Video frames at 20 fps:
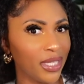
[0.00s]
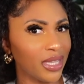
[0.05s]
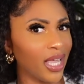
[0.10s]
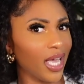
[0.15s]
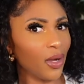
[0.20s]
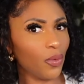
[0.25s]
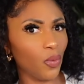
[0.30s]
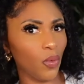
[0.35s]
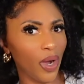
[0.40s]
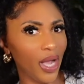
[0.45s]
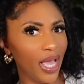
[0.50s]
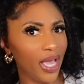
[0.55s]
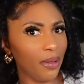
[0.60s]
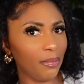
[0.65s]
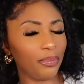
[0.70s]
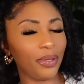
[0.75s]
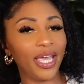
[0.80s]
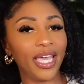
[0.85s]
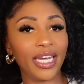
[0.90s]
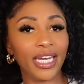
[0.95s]
be like, what,
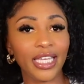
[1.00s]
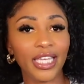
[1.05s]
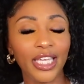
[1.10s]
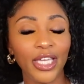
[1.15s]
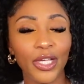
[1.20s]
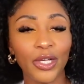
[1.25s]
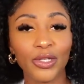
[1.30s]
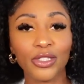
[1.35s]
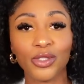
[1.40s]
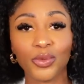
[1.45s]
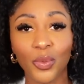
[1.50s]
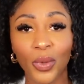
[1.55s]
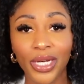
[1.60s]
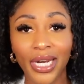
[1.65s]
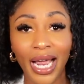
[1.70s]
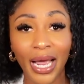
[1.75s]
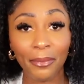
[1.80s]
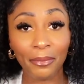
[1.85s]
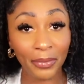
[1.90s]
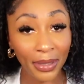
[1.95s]
pedicures?
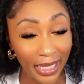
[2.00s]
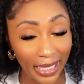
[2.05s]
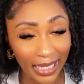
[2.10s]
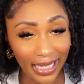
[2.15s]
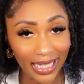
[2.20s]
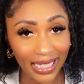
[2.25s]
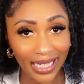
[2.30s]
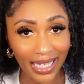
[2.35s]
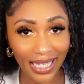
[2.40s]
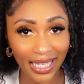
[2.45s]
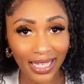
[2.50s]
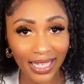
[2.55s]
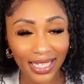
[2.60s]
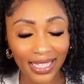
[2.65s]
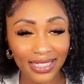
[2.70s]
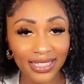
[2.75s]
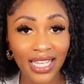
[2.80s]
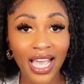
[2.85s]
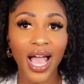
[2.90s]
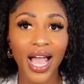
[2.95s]
What I mean
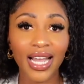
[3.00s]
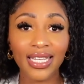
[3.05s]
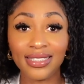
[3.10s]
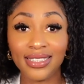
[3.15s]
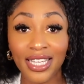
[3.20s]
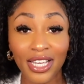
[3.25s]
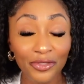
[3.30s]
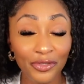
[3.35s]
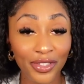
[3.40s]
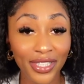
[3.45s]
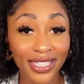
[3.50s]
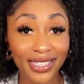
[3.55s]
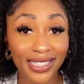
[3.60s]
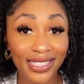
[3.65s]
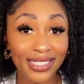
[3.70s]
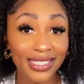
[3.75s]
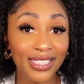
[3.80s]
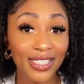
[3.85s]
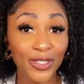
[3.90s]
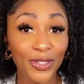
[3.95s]
is, I
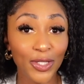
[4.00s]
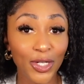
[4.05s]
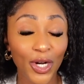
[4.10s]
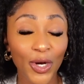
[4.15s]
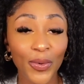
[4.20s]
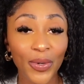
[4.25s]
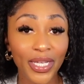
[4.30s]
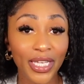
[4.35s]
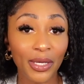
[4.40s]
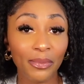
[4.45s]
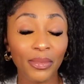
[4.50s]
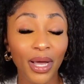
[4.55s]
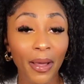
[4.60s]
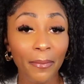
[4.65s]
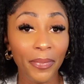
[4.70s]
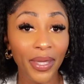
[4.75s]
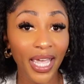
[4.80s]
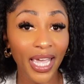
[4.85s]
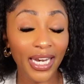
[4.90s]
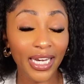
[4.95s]
definitely still go and get my
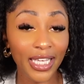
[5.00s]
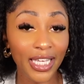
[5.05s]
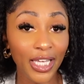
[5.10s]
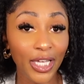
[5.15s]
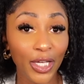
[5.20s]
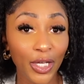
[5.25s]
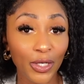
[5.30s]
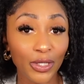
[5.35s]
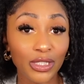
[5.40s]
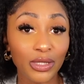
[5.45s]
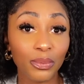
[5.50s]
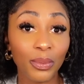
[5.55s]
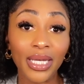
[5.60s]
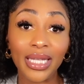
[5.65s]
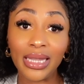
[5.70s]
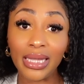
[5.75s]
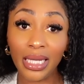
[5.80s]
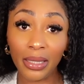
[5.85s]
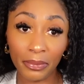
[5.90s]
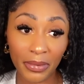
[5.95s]
pedicures,
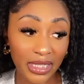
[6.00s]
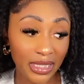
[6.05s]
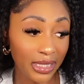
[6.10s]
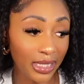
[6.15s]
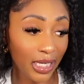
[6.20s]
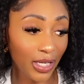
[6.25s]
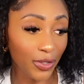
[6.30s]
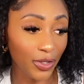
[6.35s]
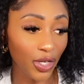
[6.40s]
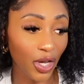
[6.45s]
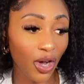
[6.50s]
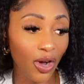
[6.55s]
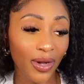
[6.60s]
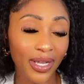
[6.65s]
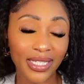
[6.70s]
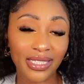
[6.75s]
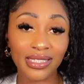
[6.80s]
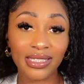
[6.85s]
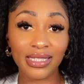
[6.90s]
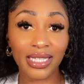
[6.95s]
but let me tell
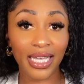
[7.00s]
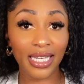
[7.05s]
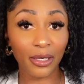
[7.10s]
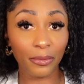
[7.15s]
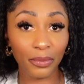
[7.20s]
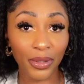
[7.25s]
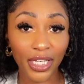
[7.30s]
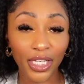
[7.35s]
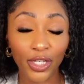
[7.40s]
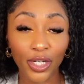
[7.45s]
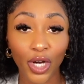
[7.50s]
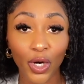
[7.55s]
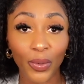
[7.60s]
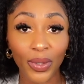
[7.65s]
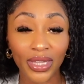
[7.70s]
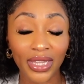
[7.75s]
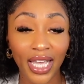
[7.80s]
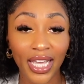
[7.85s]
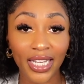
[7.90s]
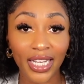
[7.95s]
y'all, instead of me
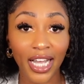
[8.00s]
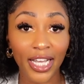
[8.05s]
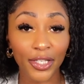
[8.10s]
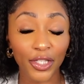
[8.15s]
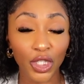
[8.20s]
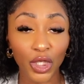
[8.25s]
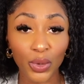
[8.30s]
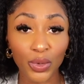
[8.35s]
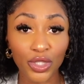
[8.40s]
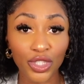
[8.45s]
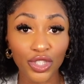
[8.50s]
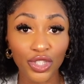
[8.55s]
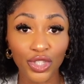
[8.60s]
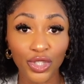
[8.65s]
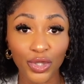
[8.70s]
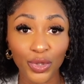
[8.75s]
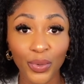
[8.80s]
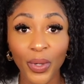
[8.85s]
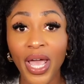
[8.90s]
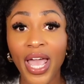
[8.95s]
going like I used
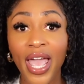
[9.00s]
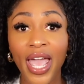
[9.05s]
to